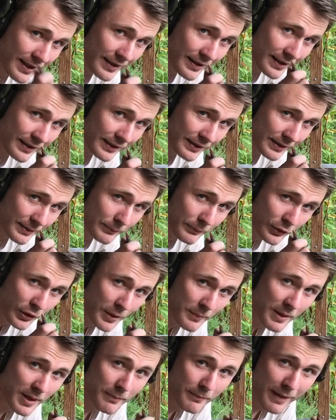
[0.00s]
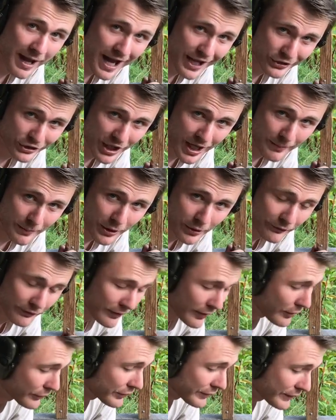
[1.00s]
This is some premium match ammo for
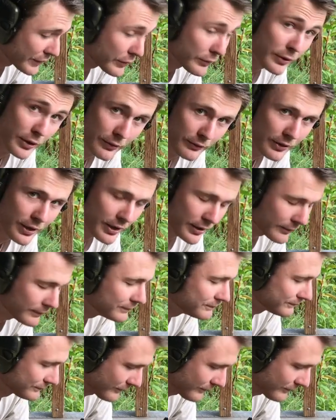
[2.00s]
those of you who don't know.